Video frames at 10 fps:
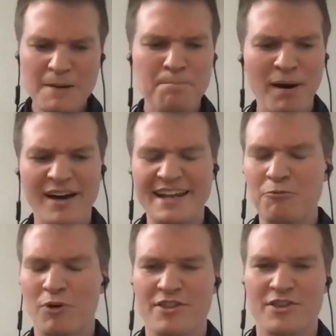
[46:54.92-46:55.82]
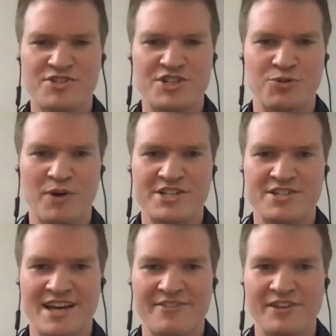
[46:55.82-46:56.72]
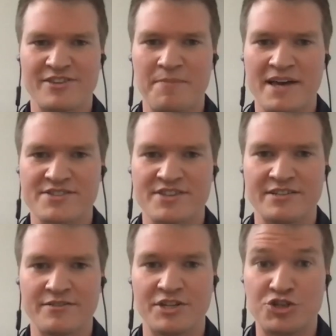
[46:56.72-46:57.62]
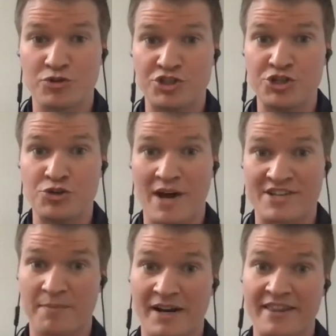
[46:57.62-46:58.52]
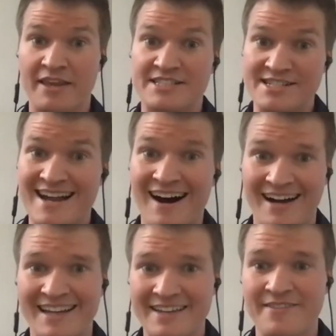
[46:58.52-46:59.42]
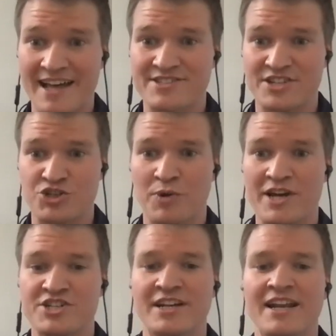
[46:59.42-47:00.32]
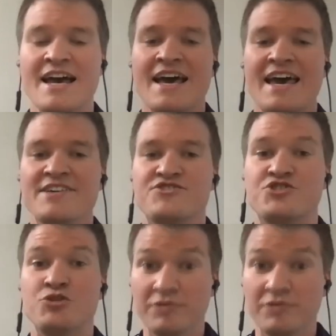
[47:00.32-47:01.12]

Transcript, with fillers: but in one of those situations, I think the best thing that you could do as somebody that's not in that situation is to